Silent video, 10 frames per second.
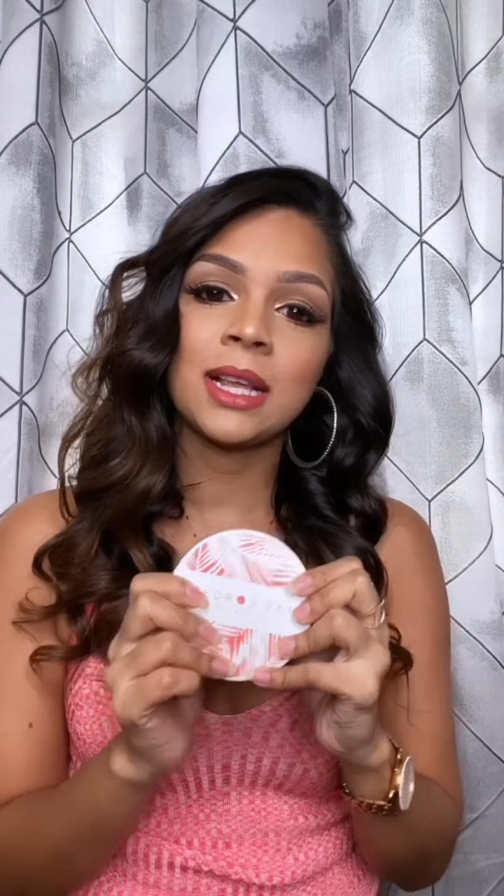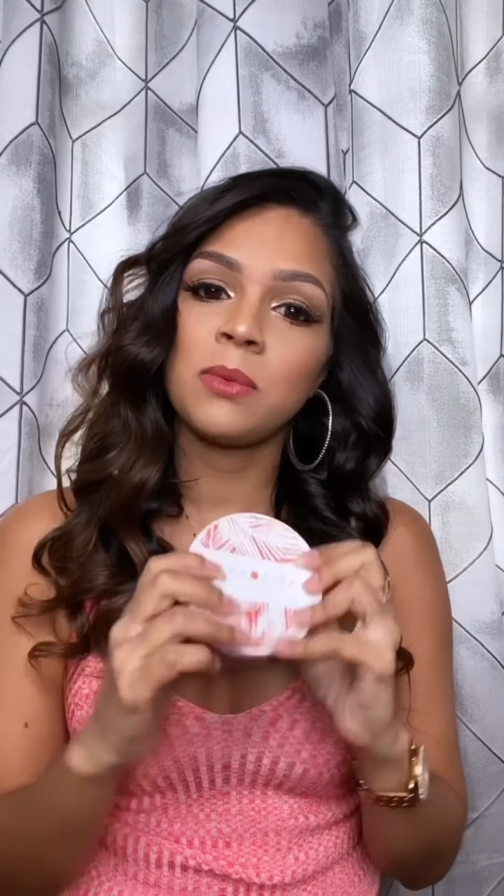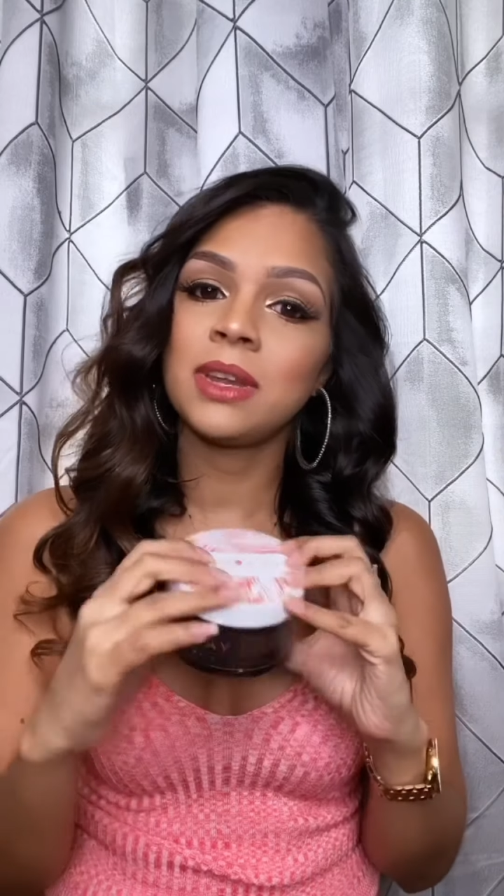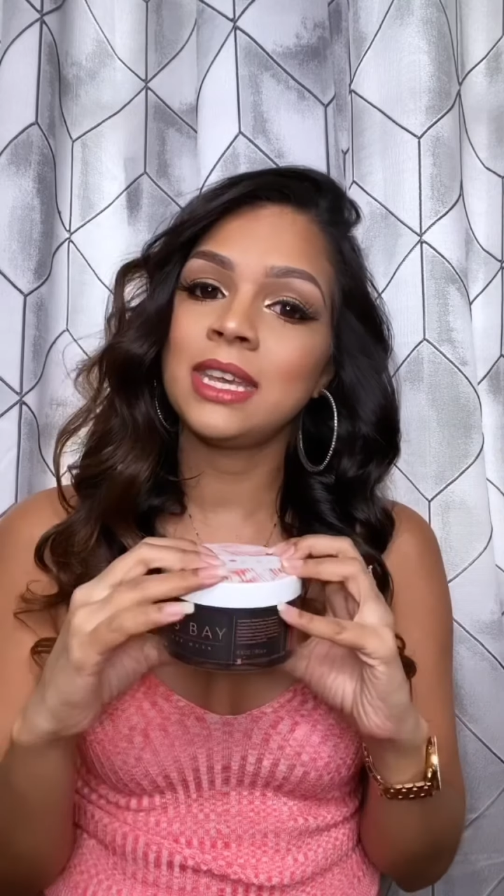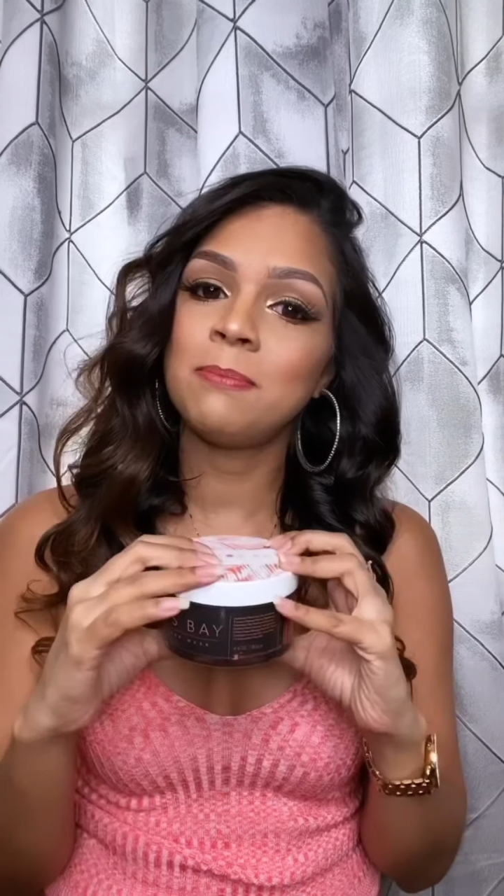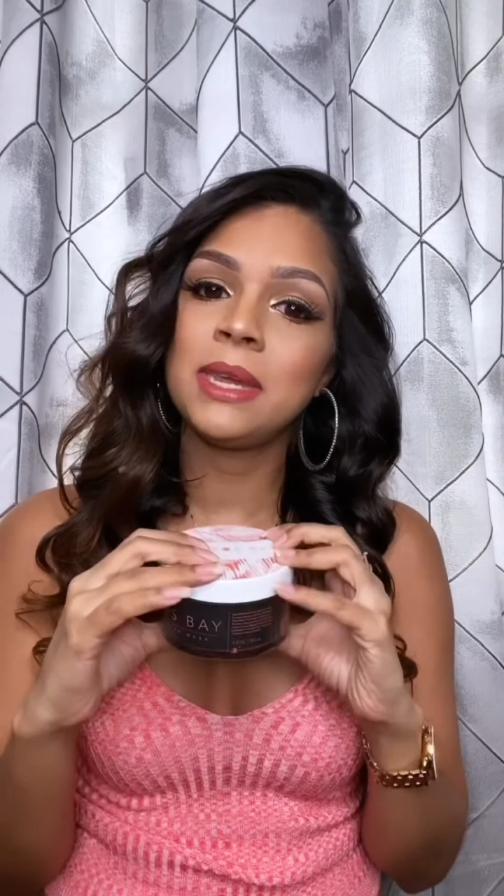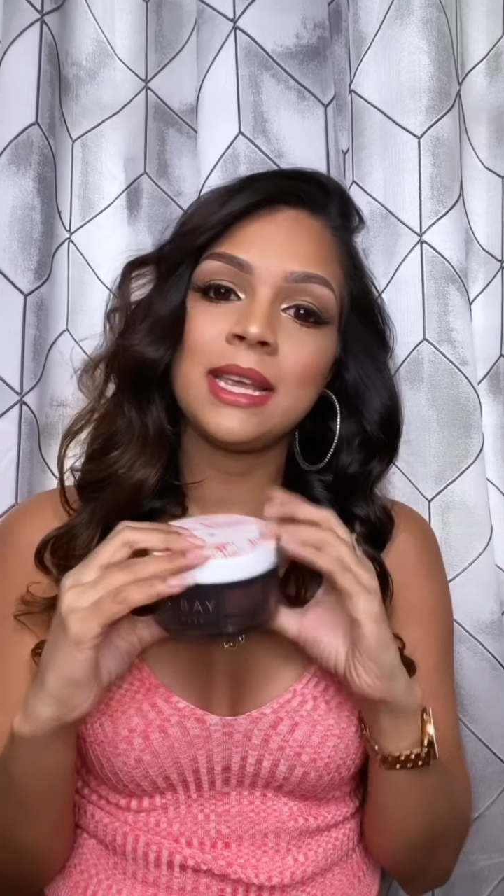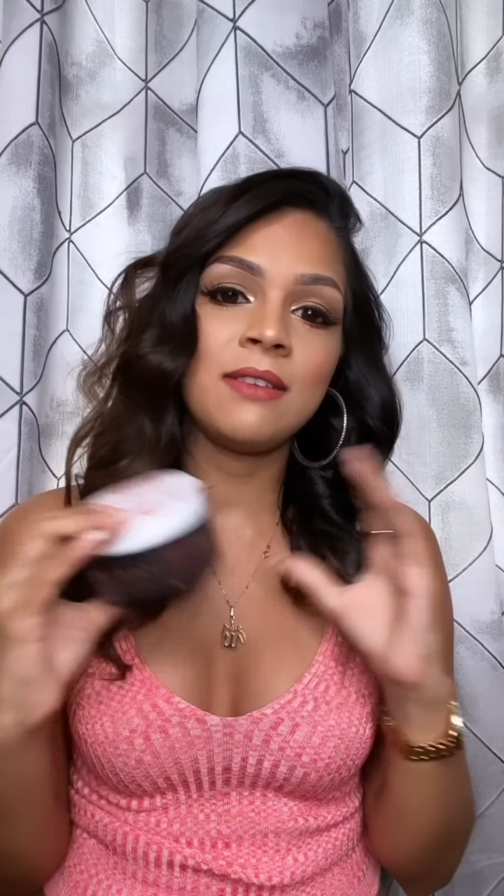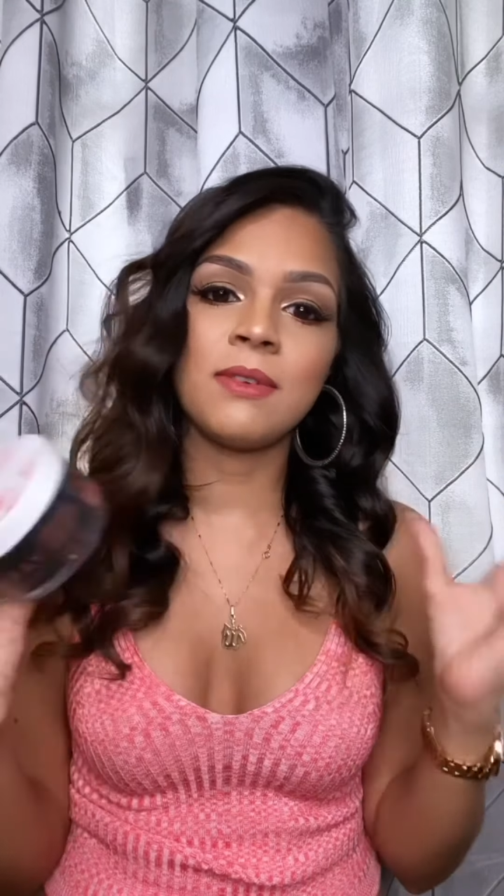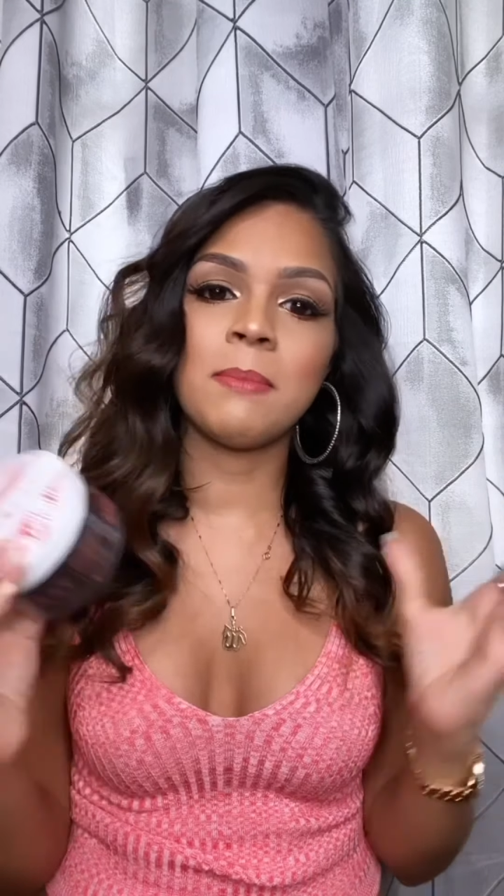it would be
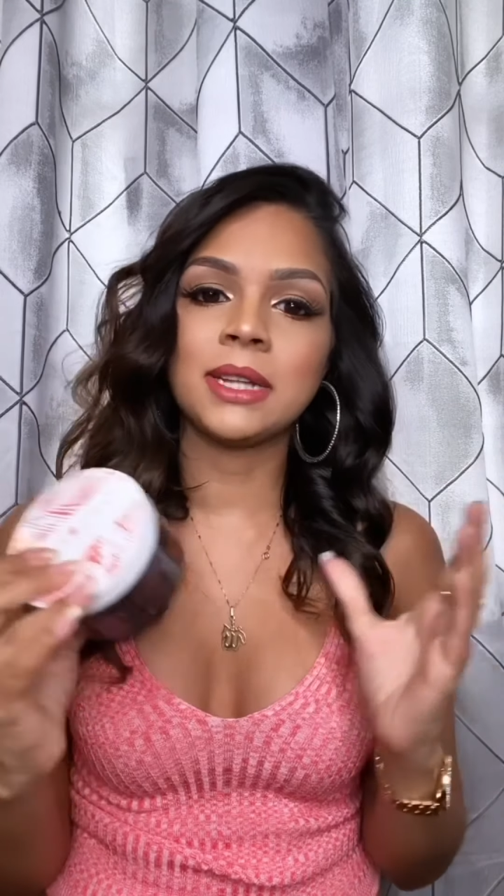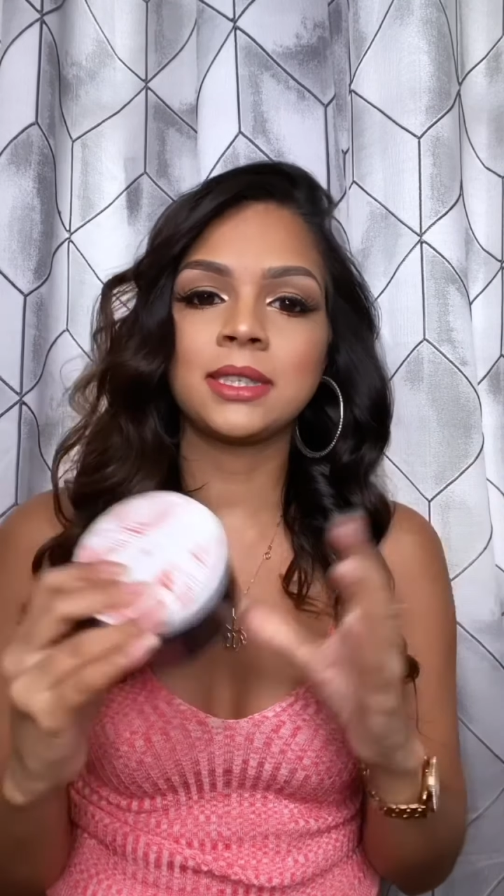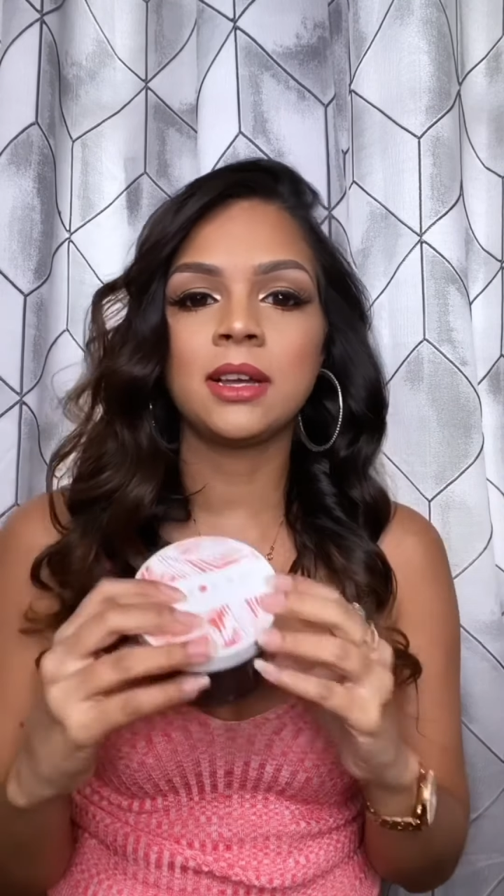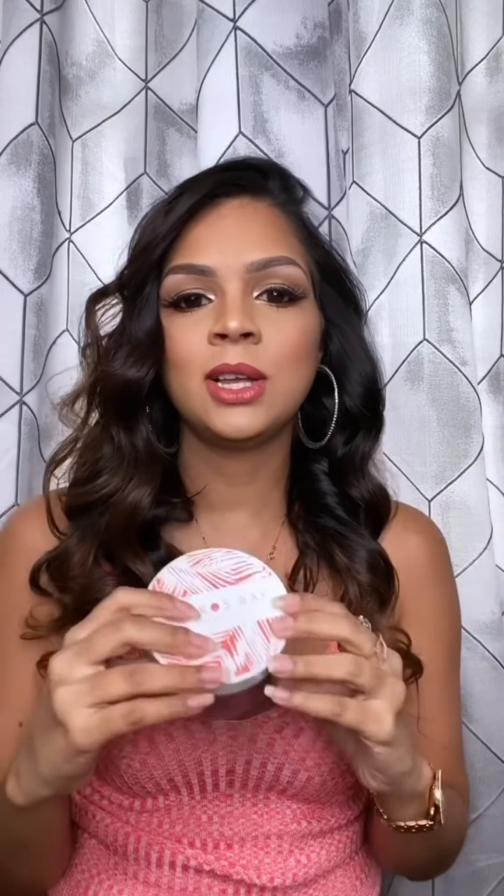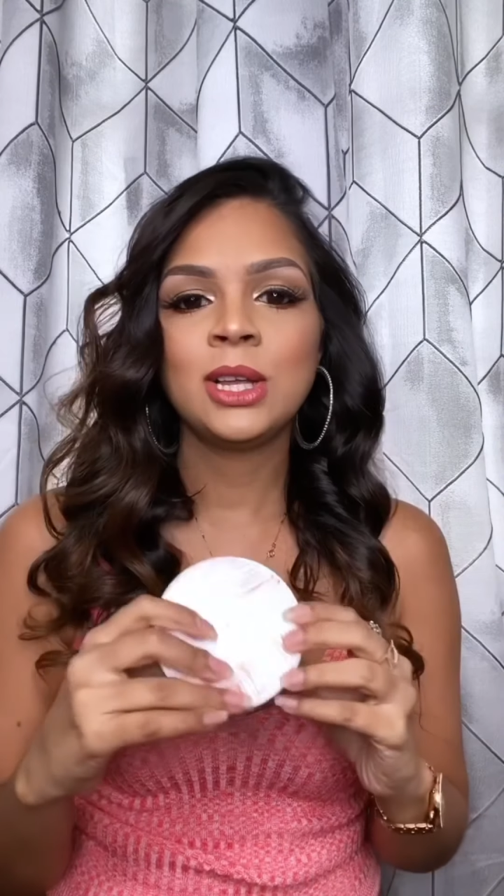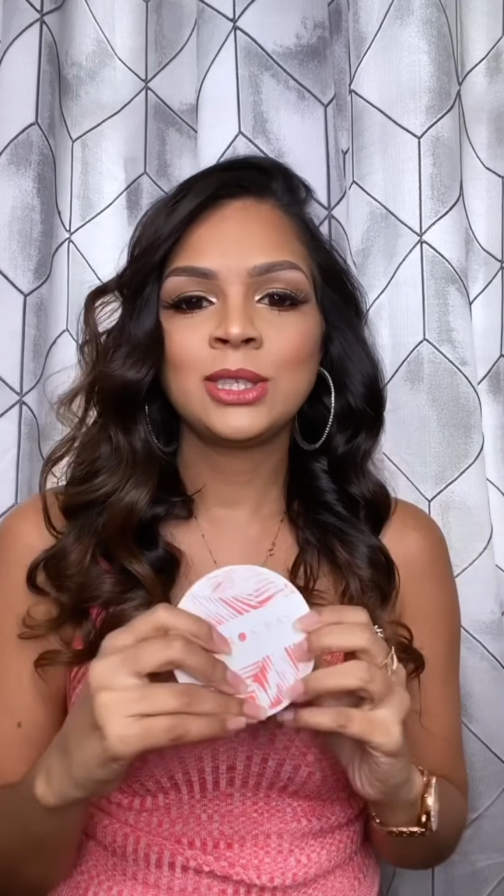even better.